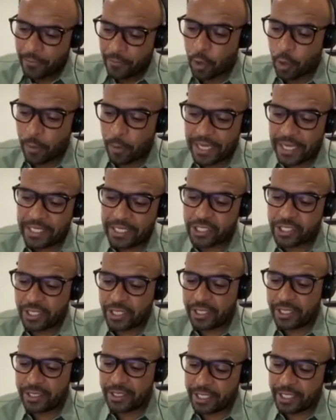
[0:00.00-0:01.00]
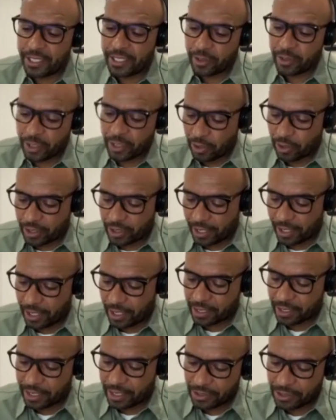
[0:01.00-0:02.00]
formation. And you know, you look
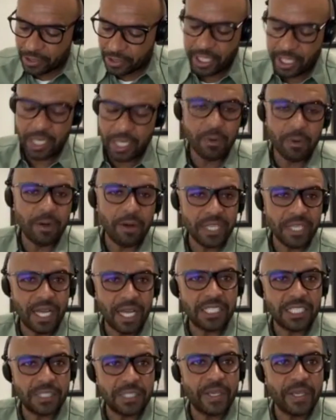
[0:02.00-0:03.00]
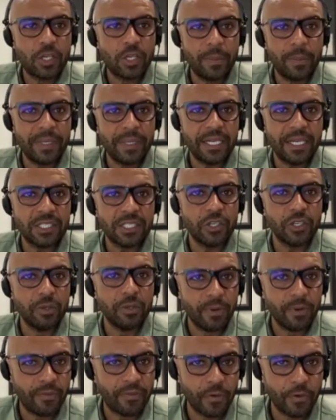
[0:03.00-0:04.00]
at Cancelo as he's been coming in as a
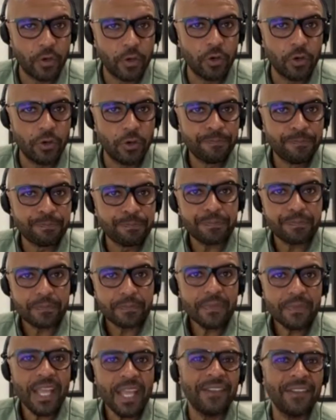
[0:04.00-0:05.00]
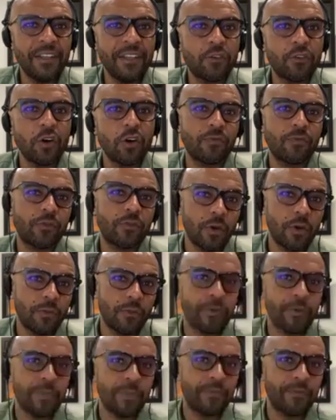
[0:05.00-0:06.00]
number four, mm. and they've
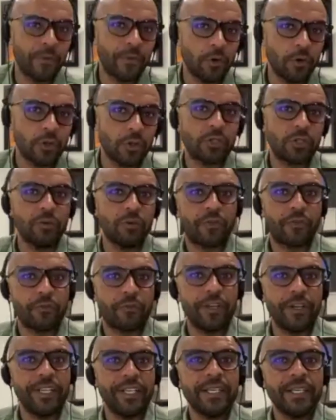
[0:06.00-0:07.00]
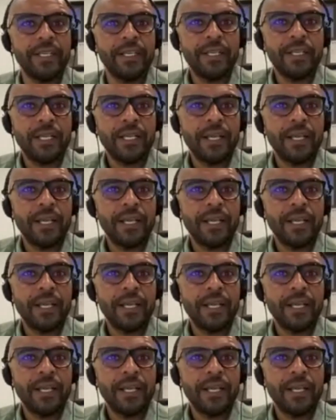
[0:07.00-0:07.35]
gone from a four to a three